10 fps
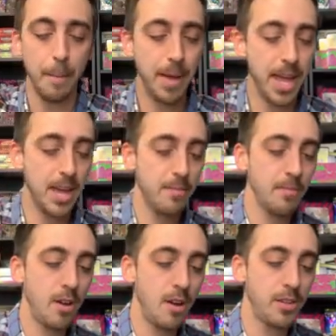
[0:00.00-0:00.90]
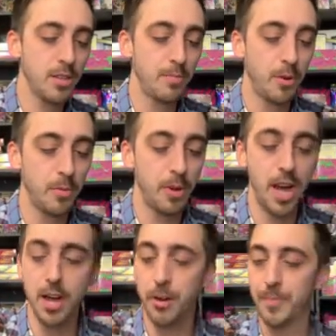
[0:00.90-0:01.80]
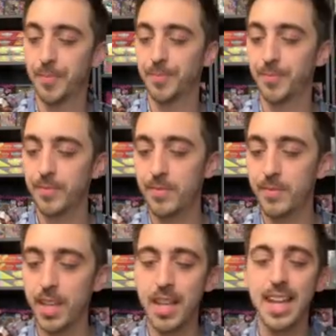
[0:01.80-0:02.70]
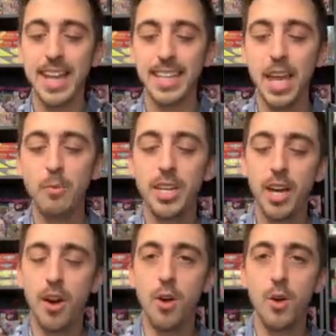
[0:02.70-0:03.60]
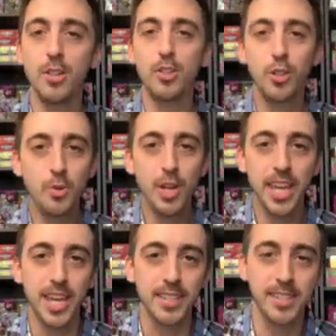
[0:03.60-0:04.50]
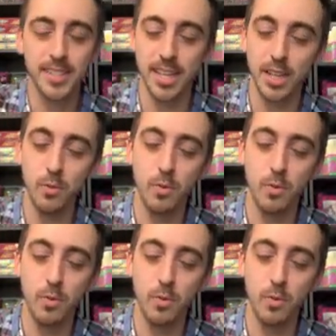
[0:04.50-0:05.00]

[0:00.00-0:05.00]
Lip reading: Bam, onto the pull pile. Can we go two hits in